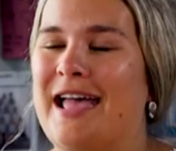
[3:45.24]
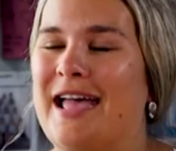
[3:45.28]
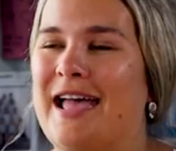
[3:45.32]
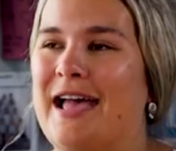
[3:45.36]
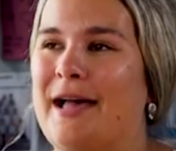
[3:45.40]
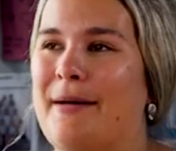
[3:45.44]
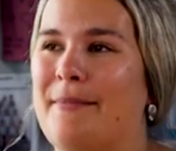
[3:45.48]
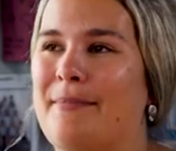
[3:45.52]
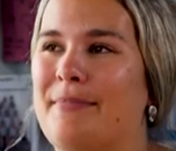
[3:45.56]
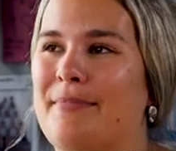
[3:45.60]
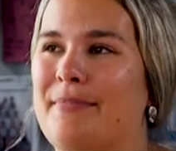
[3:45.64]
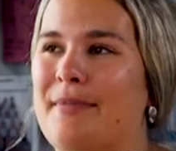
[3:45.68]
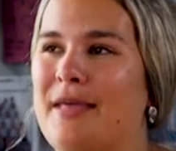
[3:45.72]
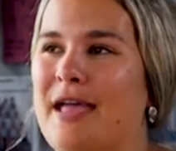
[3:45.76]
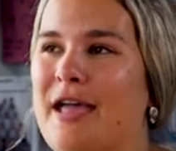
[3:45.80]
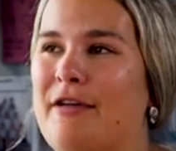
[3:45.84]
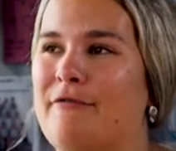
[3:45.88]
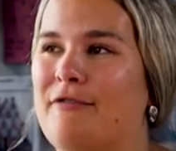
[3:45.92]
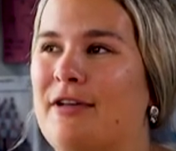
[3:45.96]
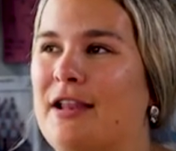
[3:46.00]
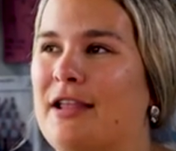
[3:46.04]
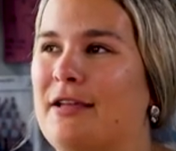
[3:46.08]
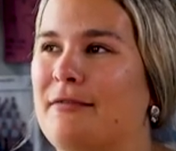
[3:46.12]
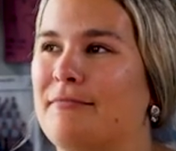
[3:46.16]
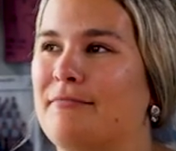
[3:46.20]
um,
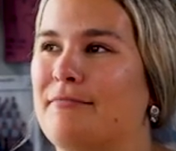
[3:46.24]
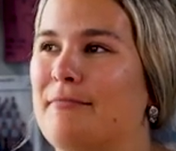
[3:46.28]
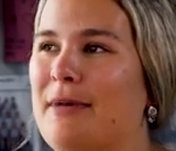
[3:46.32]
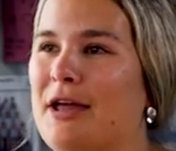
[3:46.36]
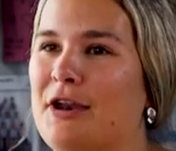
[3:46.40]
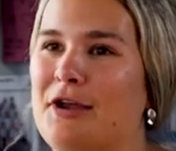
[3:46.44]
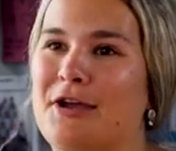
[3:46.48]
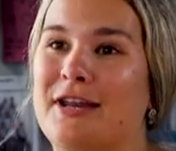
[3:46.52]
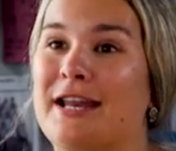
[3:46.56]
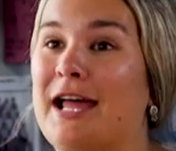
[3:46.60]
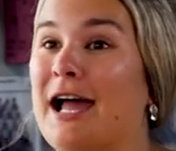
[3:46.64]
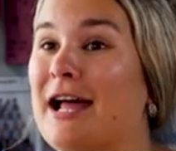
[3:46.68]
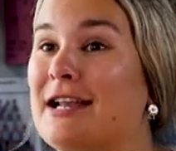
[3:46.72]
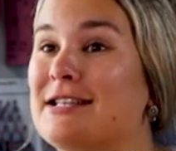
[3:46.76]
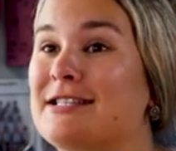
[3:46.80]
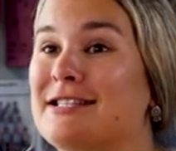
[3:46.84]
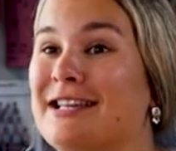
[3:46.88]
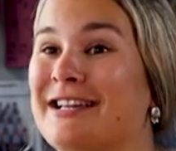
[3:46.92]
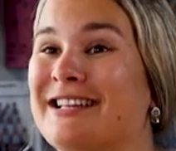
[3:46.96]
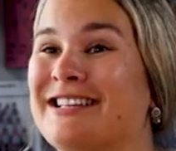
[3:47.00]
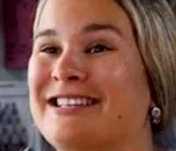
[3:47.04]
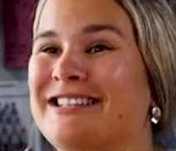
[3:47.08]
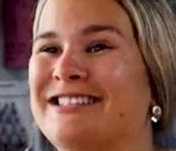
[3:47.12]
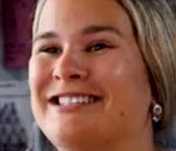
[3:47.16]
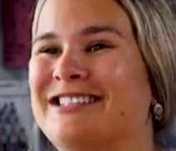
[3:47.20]
and really mana
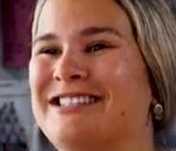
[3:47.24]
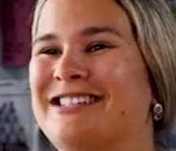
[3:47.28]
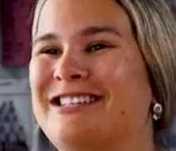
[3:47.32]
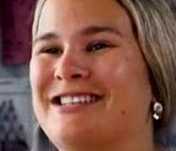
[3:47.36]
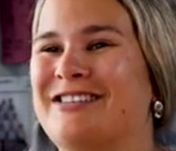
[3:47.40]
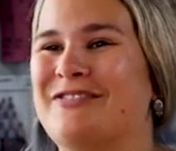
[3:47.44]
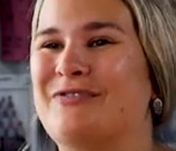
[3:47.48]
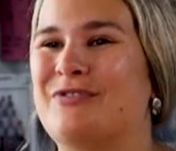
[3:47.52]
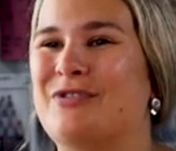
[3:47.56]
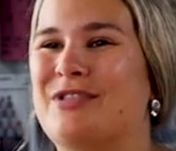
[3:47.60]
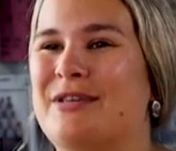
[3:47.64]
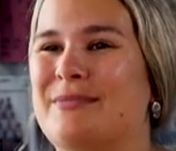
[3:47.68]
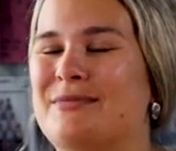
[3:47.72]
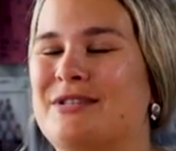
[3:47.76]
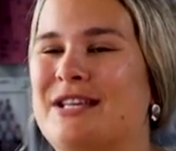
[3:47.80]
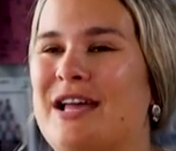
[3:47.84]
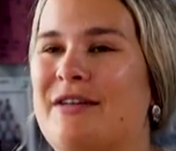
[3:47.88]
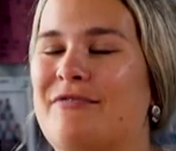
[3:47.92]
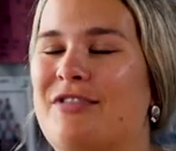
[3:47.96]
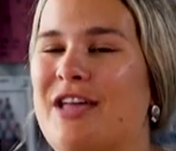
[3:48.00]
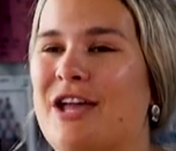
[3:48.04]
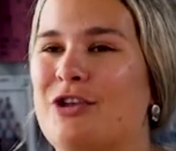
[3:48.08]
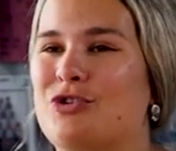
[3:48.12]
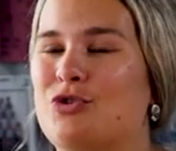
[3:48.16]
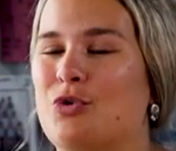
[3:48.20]
enhancing for them to
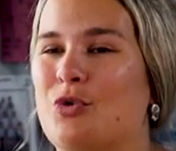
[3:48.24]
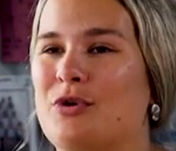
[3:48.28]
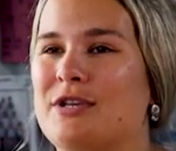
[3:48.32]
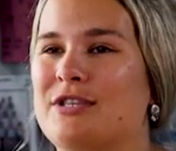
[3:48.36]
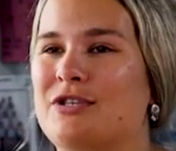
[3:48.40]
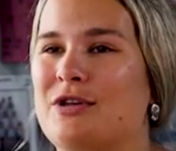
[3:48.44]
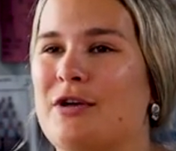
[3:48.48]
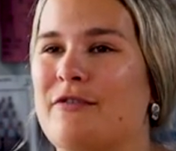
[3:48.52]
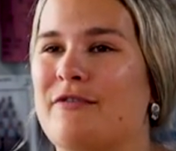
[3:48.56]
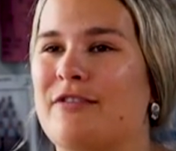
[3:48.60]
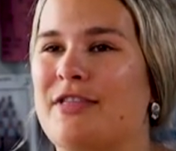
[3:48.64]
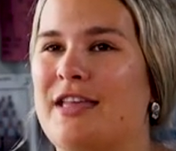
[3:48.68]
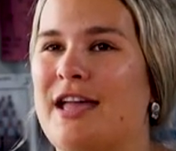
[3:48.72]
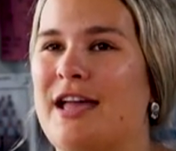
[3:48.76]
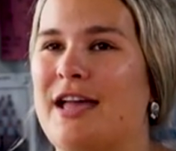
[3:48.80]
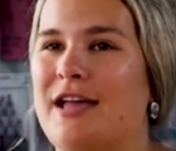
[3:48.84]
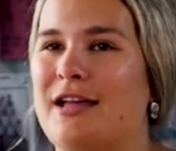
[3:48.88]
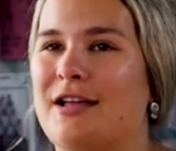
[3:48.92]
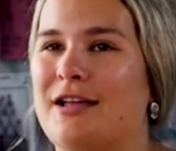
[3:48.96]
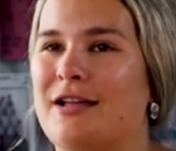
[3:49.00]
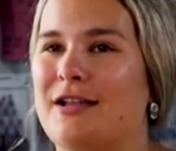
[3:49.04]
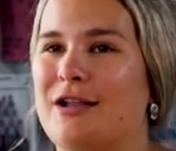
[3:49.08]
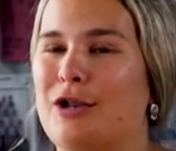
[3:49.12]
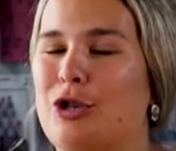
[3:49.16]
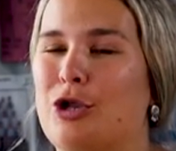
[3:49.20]
have that choice over
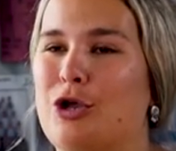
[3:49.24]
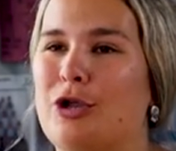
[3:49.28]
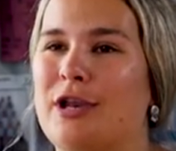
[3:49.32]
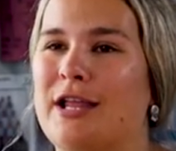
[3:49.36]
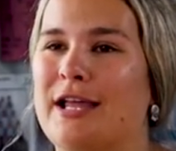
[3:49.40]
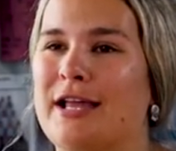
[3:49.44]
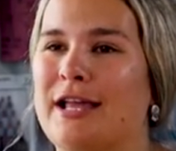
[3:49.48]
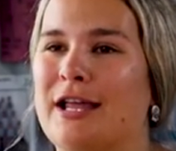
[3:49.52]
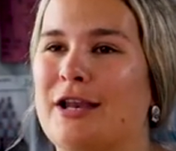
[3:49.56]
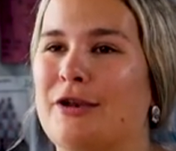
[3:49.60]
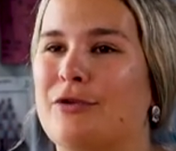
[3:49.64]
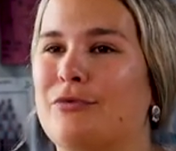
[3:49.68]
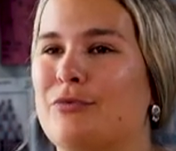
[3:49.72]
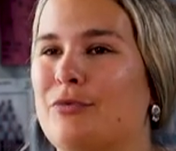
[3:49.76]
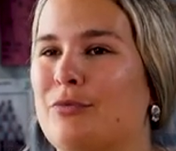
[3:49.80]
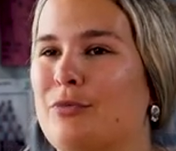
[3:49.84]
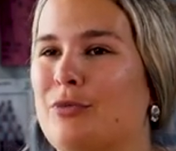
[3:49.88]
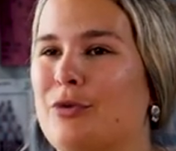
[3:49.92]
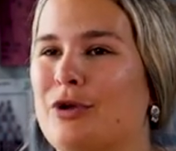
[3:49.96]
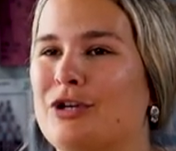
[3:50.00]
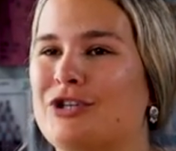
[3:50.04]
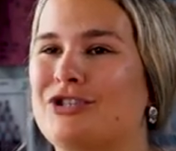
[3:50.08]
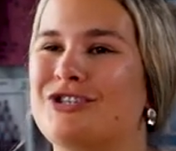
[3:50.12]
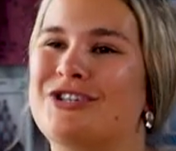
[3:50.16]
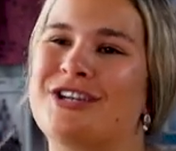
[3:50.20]
their learning
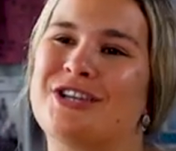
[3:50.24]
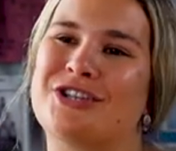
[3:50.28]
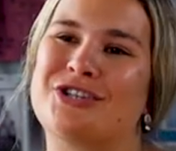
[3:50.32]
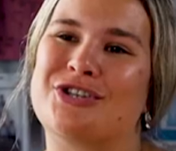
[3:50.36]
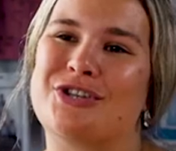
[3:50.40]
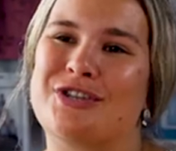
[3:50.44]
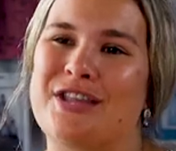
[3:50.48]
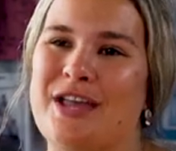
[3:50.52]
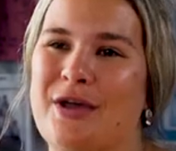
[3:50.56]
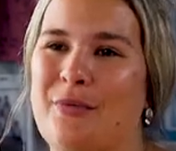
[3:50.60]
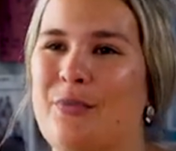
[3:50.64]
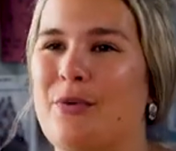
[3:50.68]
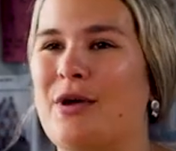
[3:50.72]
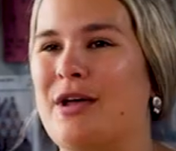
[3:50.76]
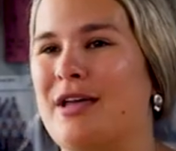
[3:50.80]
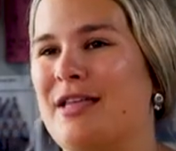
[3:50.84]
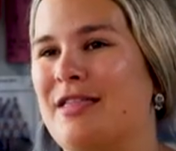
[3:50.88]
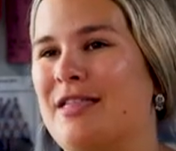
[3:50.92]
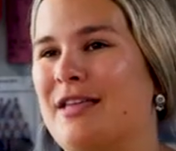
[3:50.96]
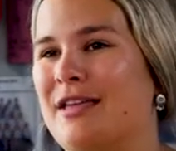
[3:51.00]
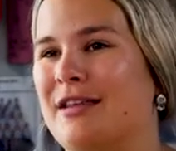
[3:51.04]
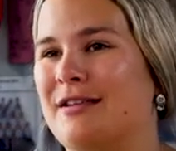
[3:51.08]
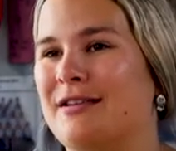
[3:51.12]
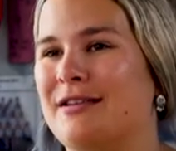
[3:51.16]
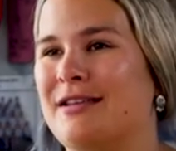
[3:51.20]
and which teacher they're
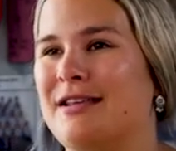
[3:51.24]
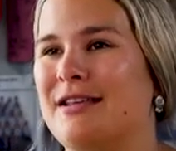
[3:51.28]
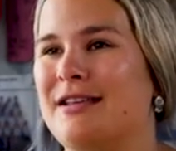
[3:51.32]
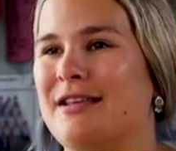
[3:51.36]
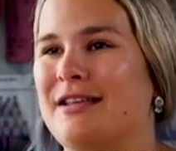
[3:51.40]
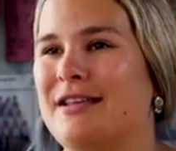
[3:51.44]
with and